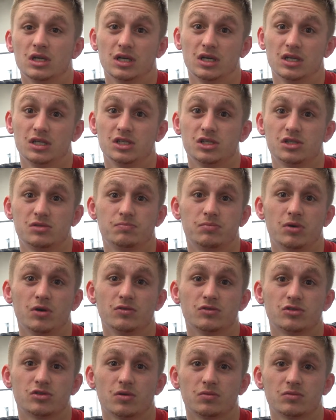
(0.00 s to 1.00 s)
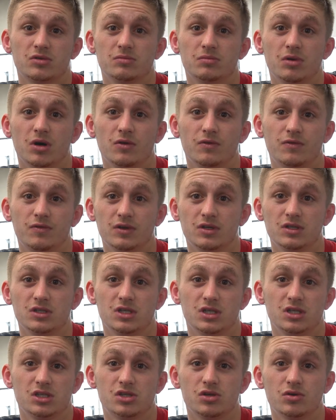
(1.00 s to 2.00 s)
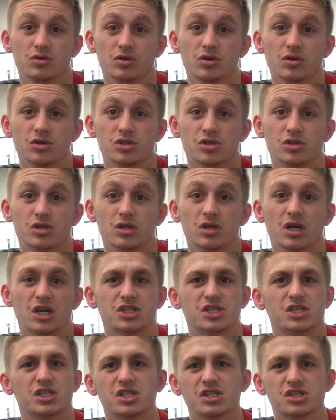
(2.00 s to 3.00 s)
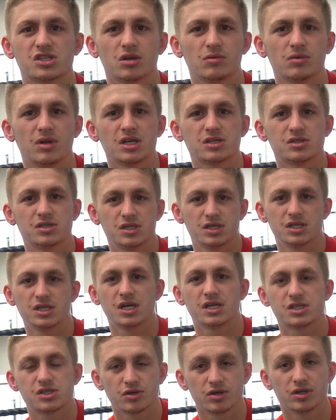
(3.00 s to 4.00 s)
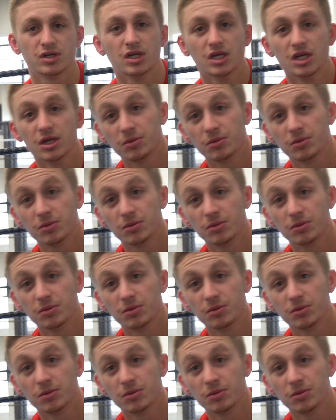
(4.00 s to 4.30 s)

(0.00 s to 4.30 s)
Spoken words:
and he's stopped them both, and he's doing good. Actually, he didn't stop last of the year, sorry.